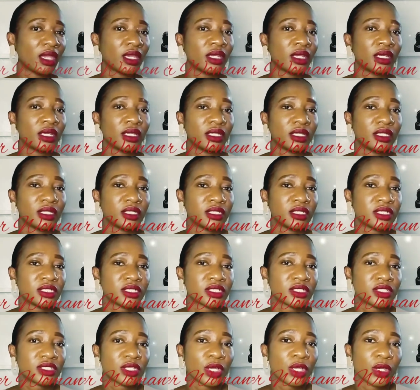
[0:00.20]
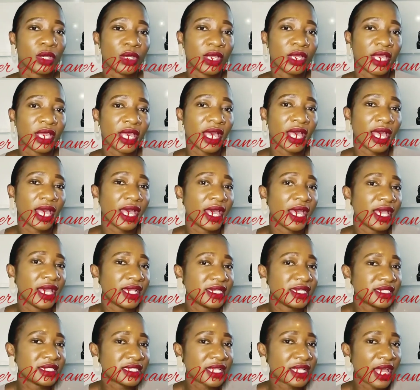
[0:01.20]
I think it's the way life
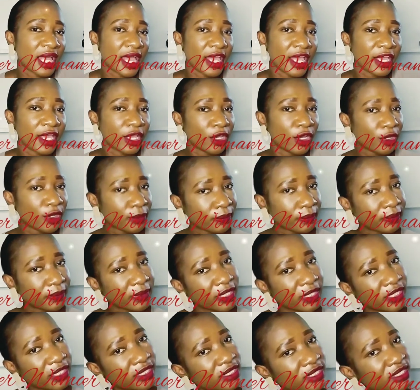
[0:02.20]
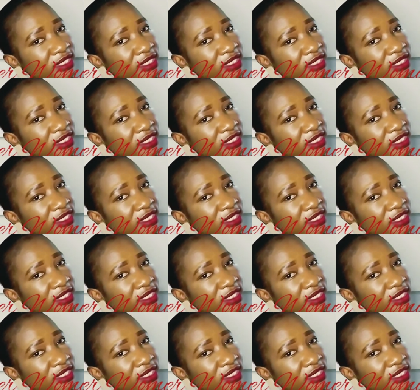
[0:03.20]
changes when in love,